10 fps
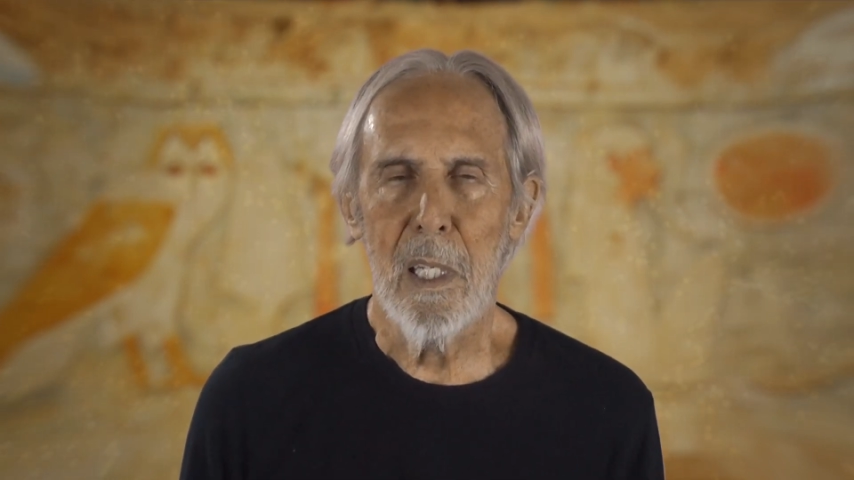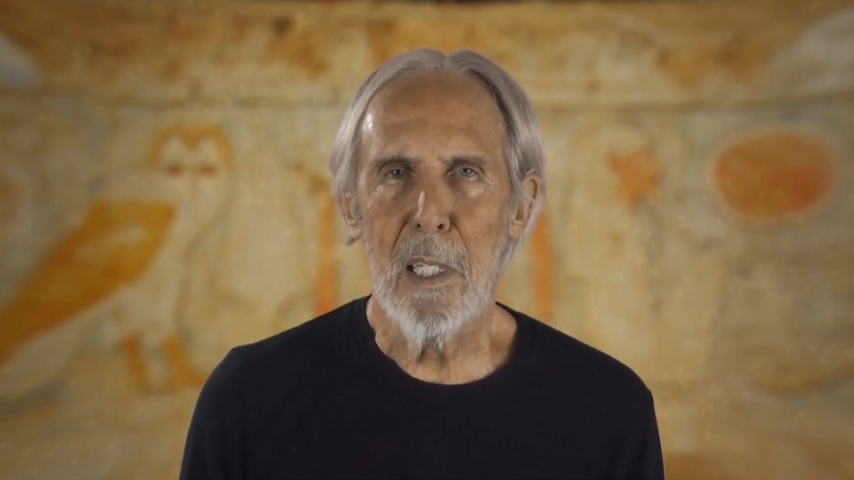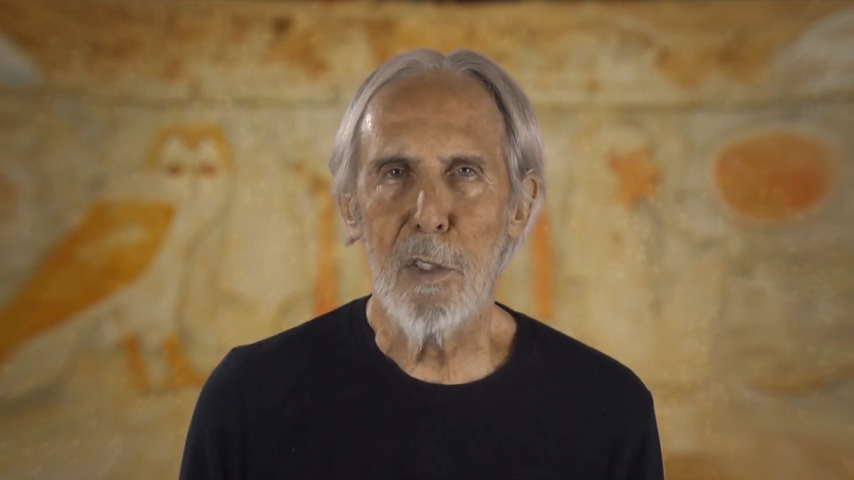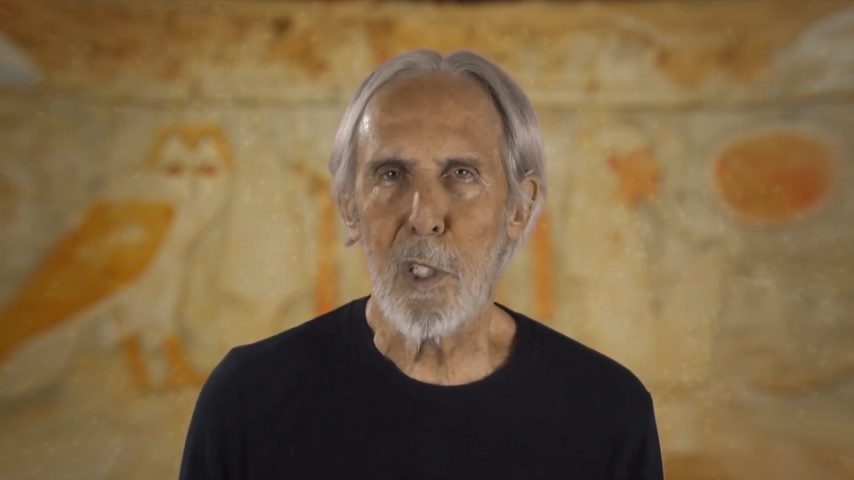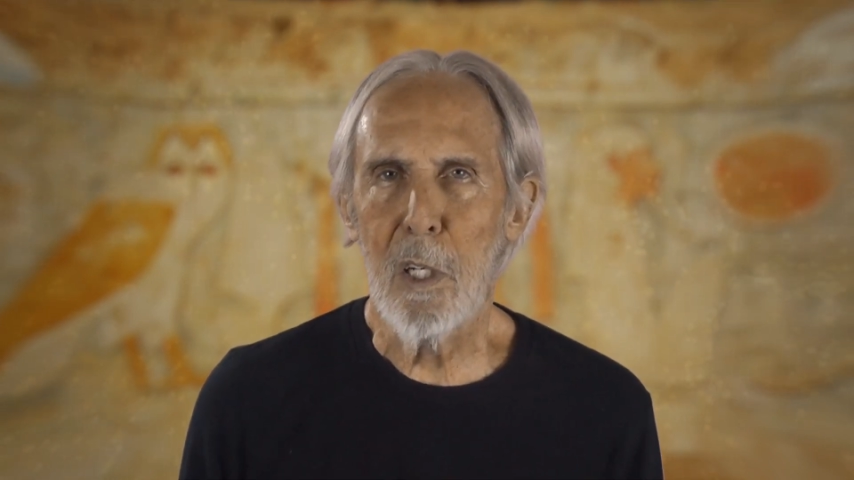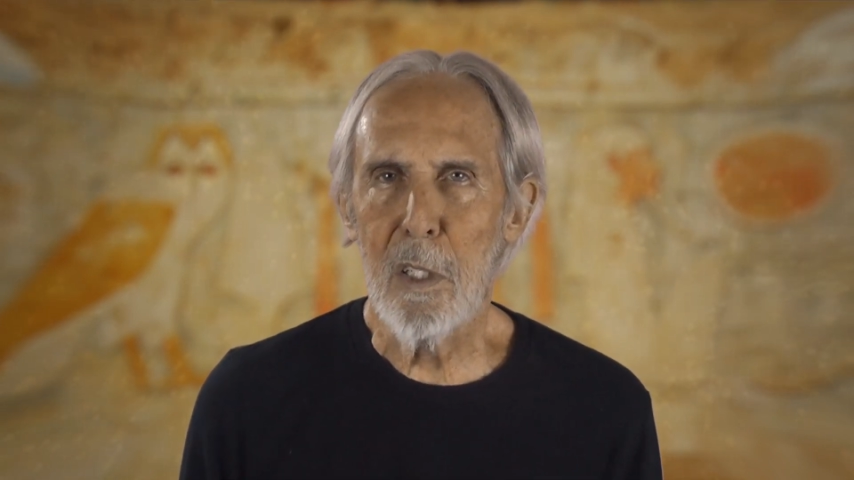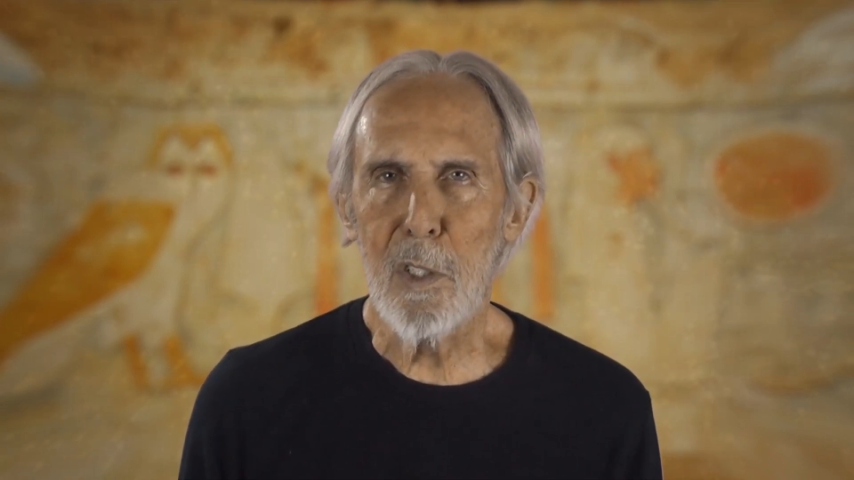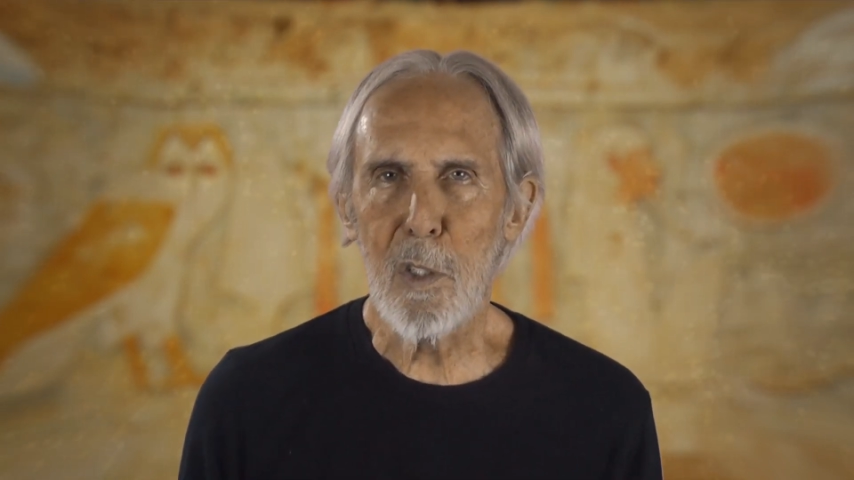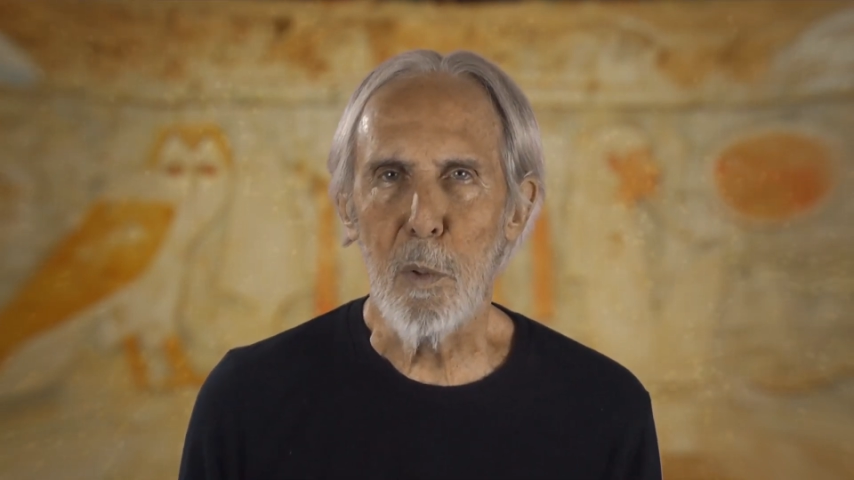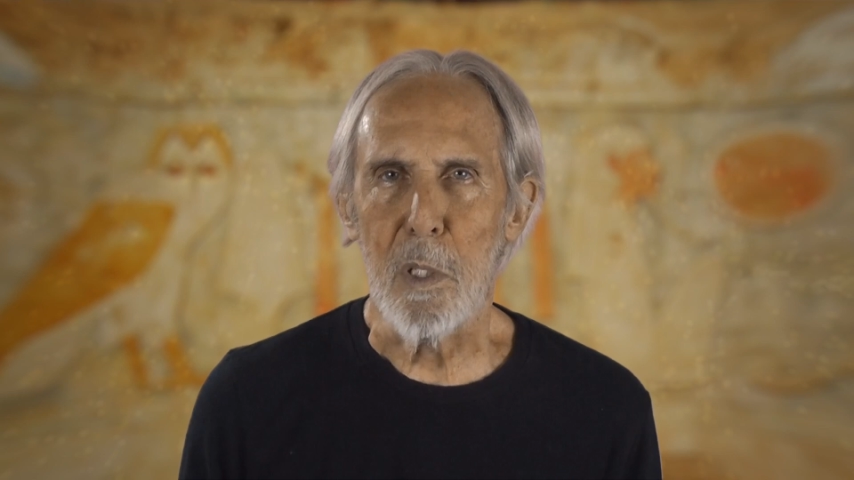As a
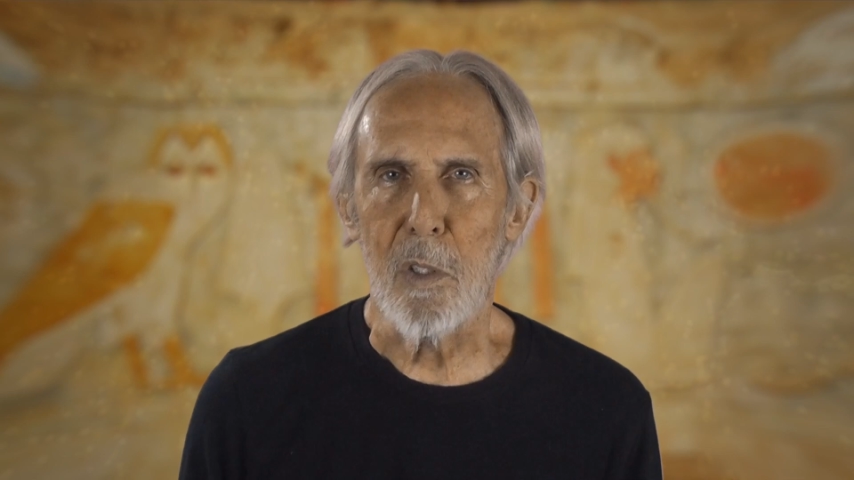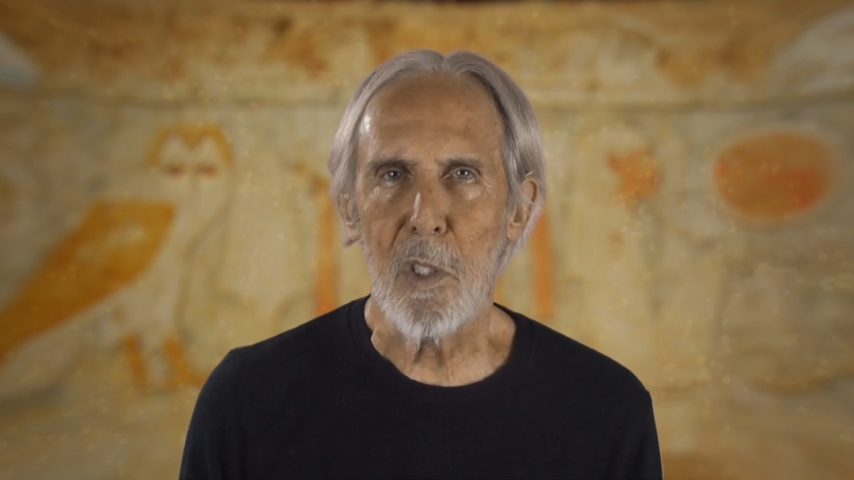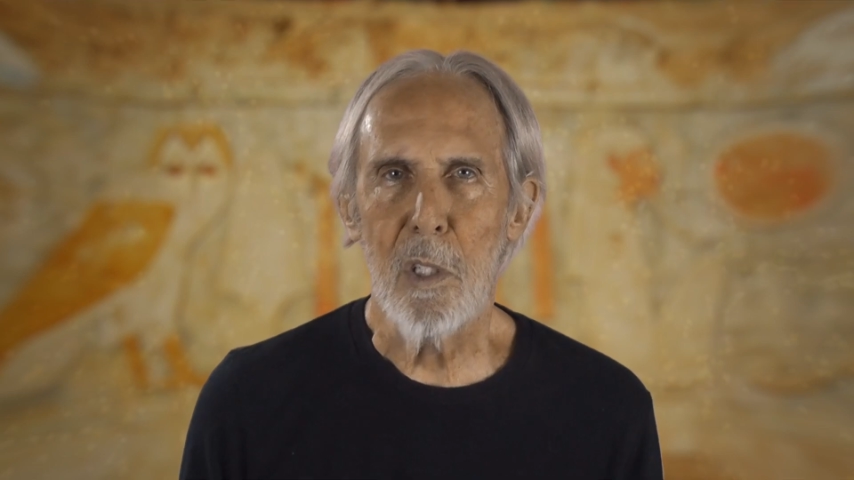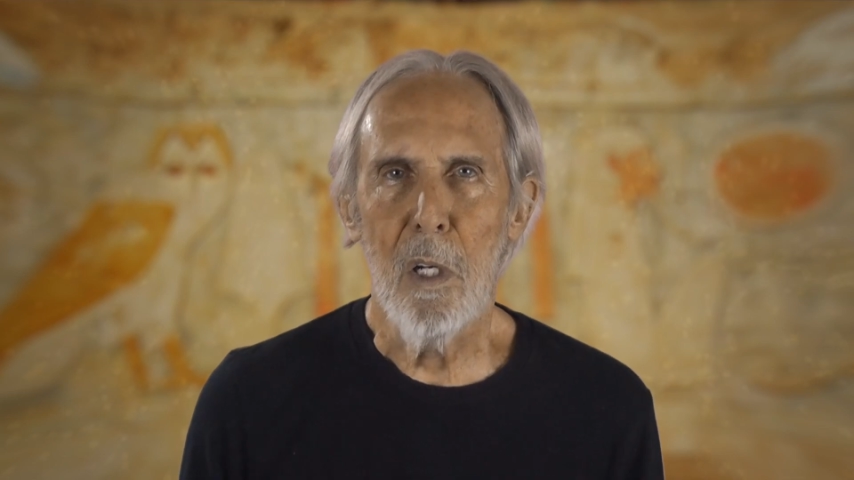consequence,